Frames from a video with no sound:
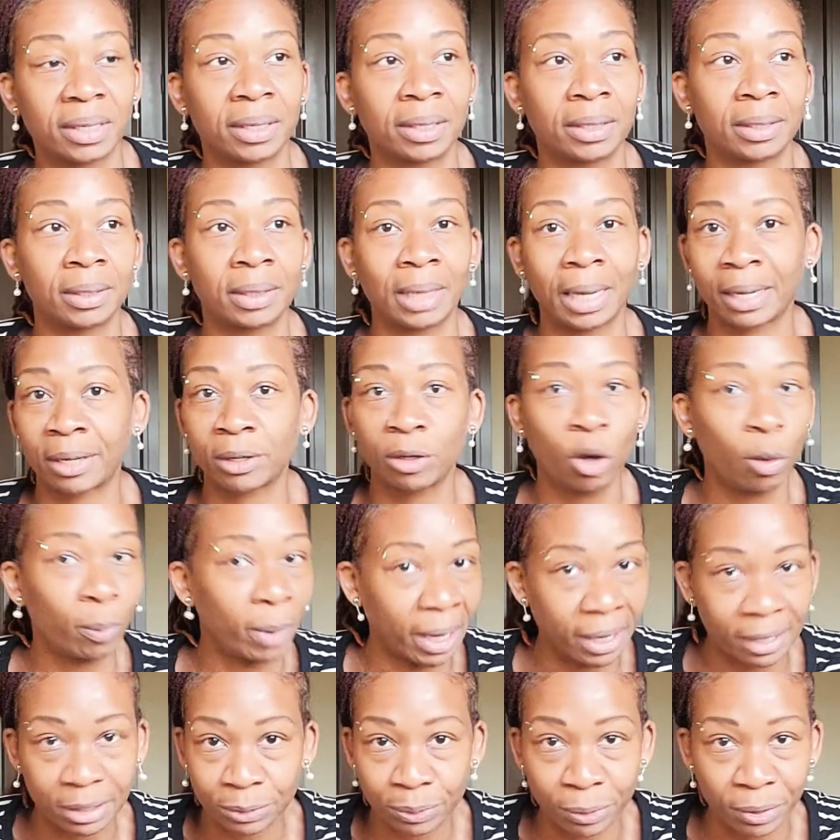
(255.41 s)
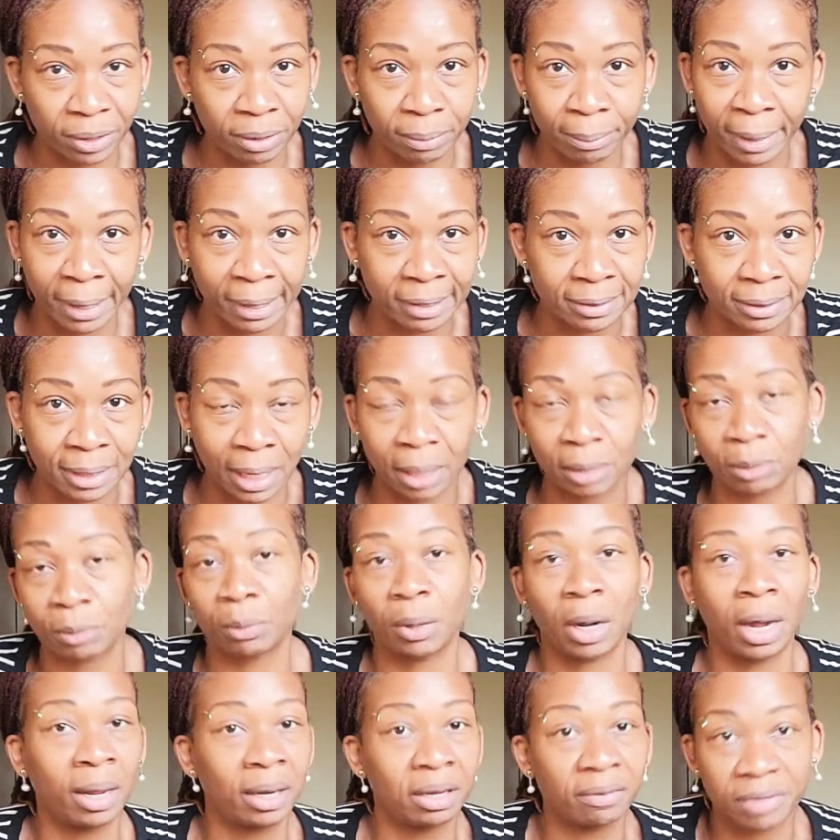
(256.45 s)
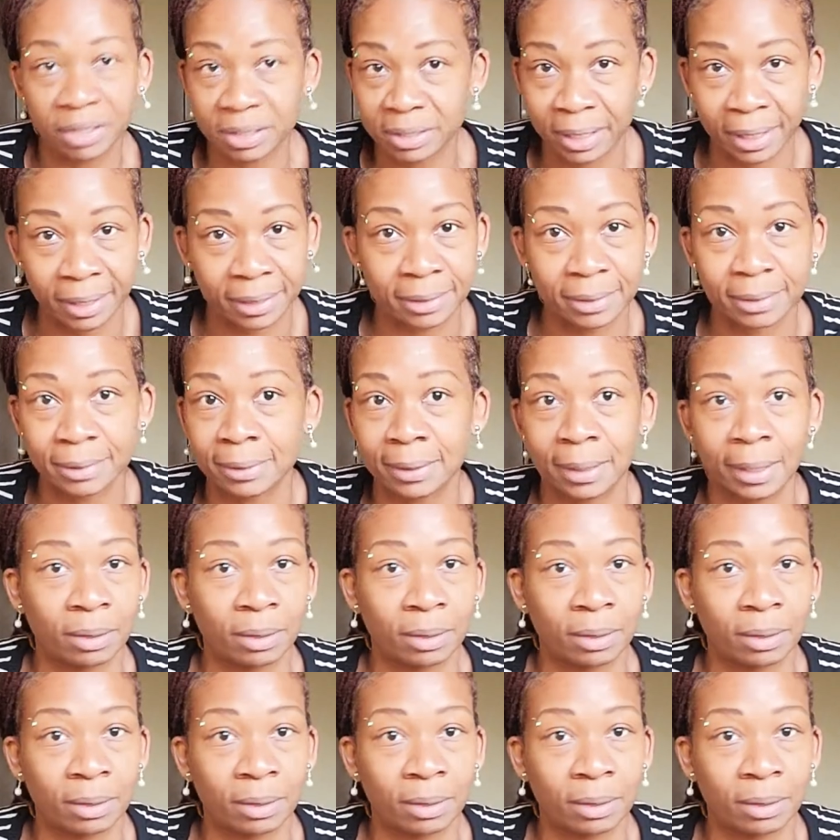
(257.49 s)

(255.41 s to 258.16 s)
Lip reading: and like nobody's wearing a mask. I know I live in Texas.